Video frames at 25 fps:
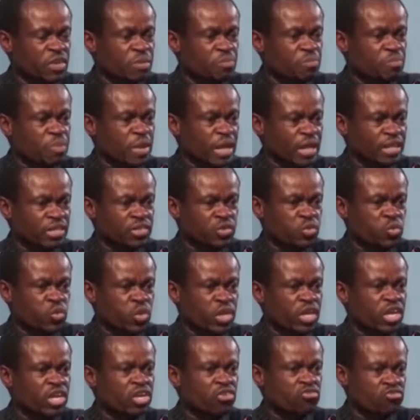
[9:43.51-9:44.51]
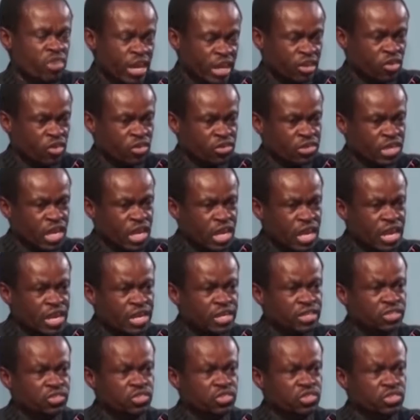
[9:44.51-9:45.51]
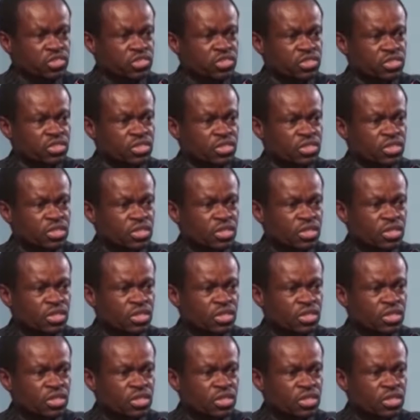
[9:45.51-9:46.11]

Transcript: impact we recognize.